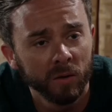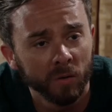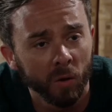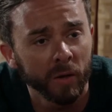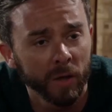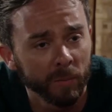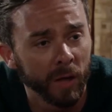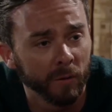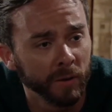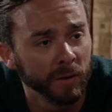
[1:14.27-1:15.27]
Talking
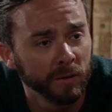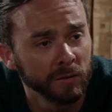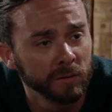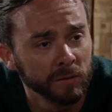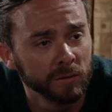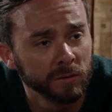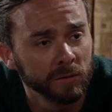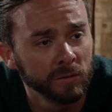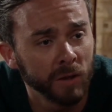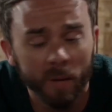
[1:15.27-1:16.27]
about it.
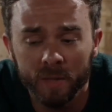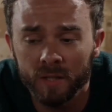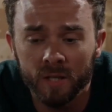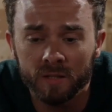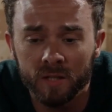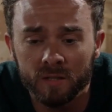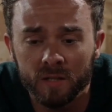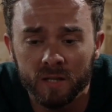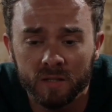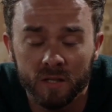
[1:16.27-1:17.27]
You know, I mean,
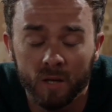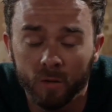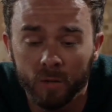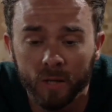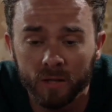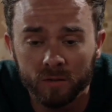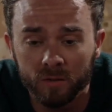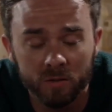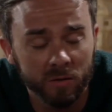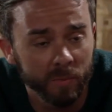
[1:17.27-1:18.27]
it's the only way that's
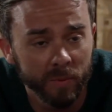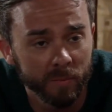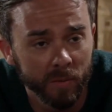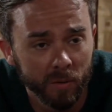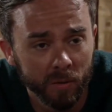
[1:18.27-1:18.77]
going to stop him.